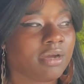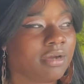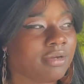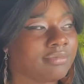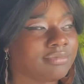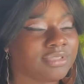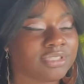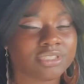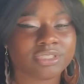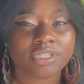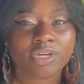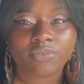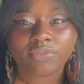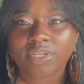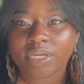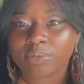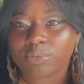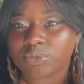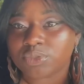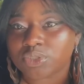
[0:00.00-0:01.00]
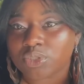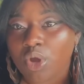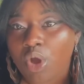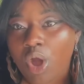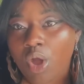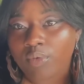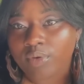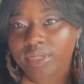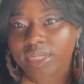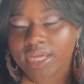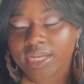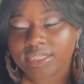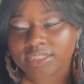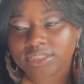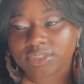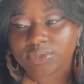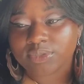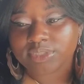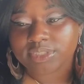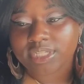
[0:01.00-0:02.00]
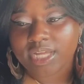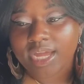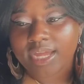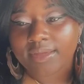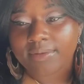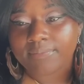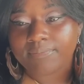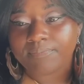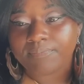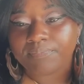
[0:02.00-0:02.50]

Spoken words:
stuff that was car related. So it's like,